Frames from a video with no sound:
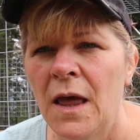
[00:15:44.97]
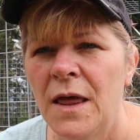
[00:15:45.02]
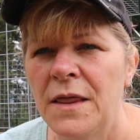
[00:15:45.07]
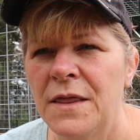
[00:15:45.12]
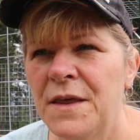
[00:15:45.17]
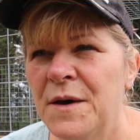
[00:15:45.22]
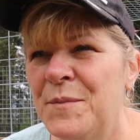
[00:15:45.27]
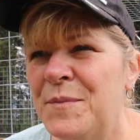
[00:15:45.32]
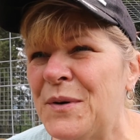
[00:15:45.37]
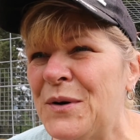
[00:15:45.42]

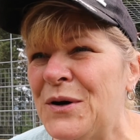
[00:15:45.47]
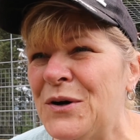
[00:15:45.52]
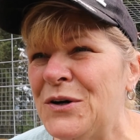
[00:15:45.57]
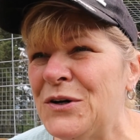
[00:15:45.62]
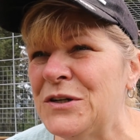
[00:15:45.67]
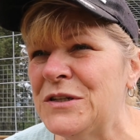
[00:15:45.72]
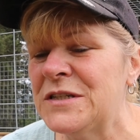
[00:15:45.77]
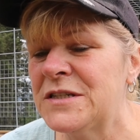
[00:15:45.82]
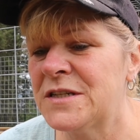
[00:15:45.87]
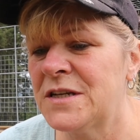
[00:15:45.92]
the
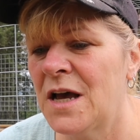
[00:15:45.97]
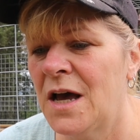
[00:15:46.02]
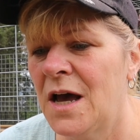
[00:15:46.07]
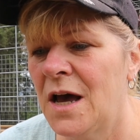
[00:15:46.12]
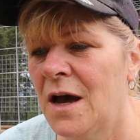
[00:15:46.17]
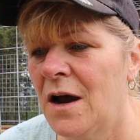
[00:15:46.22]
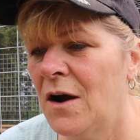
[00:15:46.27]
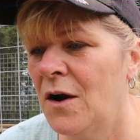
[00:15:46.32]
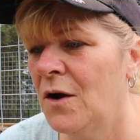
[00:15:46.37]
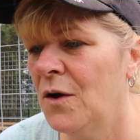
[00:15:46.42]
birds
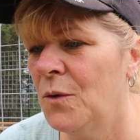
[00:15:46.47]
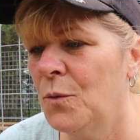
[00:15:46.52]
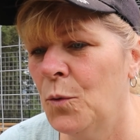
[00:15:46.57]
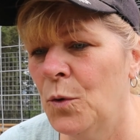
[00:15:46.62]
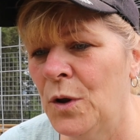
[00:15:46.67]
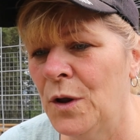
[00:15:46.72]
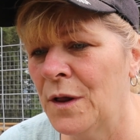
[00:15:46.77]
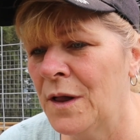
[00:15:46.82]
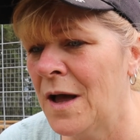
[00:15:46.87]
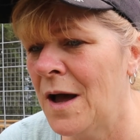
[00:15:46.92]
uh,
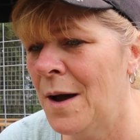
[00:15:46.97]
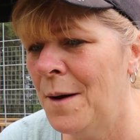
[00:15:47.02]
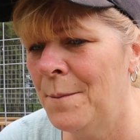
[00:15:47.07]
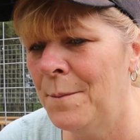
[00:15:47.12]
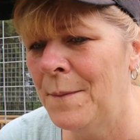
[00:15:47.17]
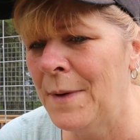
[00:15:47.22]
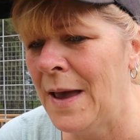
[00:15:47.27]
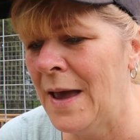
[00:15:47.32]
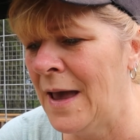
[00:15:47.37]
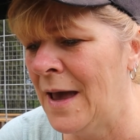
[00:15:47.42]
will
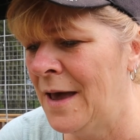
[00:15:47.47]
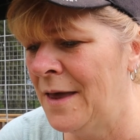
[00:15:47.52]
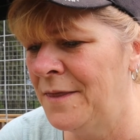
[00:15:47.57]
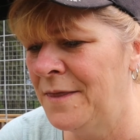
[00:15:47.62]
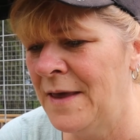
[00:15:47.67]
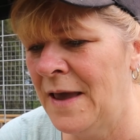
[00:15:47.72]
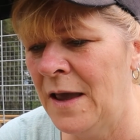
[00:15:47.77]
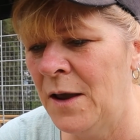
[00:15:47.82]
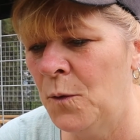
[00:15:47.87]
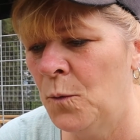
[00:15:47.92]
come and
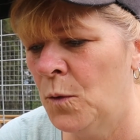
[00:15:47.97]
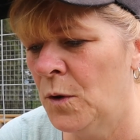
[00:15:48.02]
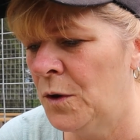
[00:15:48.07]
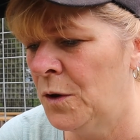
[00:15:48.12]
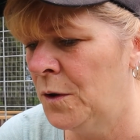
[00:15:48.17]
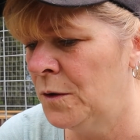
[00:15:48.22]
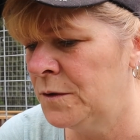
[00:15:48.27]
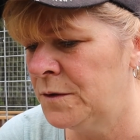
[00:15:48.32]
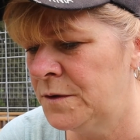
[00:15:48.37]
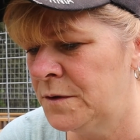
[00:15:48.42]
they
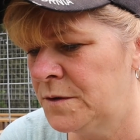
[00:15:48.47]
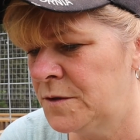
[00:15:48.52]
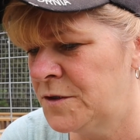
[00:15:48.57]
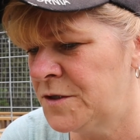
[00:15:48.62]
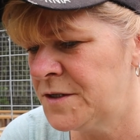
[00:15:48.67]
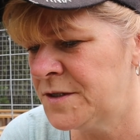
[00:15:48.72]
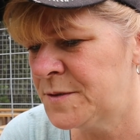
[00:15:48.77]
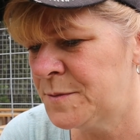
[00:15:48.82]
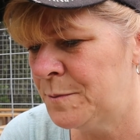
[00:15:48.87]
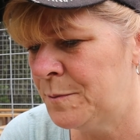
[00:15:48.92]
will
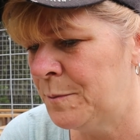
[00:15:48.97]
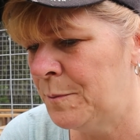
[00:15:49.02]
just